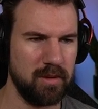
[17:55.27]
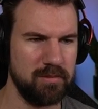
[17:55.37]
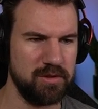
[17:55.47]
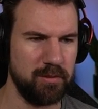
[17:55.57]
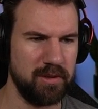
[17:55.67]

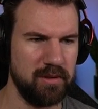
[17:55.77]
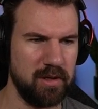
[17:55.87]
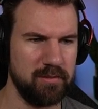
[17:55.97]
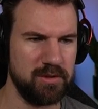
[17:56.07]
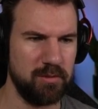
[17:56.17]
I'm zooming.
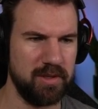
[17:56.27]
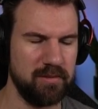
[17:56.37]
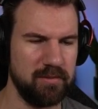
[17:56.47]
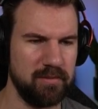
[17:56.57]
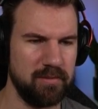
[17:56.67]
I'm
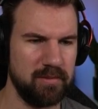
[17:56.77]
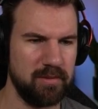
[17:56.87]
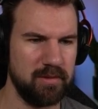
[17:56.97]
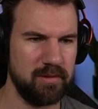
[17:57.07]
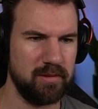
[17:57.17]
zooming.
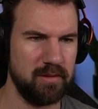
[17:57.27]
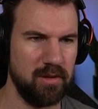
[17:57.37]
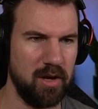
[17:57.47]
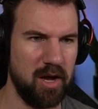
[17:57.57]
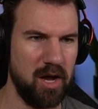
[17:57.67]

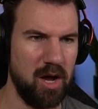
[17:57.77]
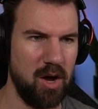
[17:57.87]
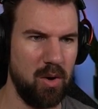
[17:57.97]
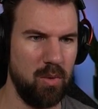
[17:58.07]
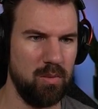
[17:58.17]

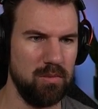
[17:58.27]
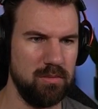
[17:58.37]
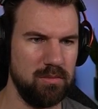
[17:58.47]
No.